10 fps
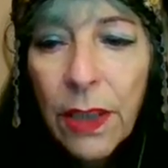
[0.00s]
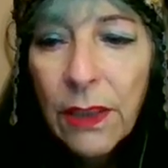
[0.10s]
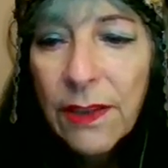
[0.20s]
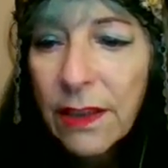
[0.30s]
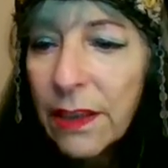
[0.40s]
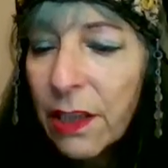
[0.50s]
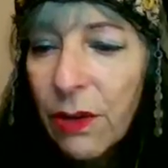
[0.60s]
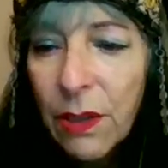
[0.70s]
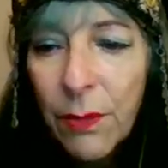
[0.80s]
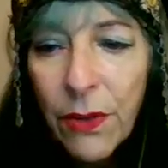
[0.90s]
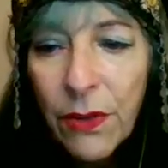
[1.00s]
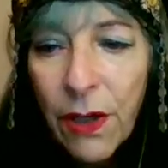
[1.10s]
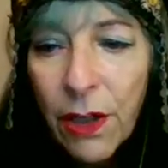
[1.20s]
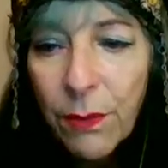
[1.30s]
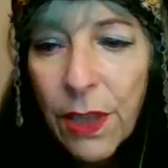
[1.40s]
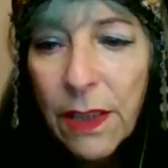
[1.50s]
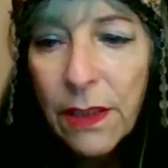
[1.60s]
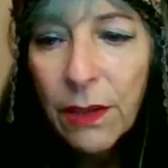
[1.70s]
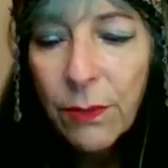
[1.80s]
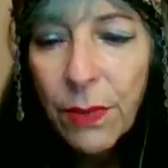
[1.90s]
still hearing the mother's heartbeat, still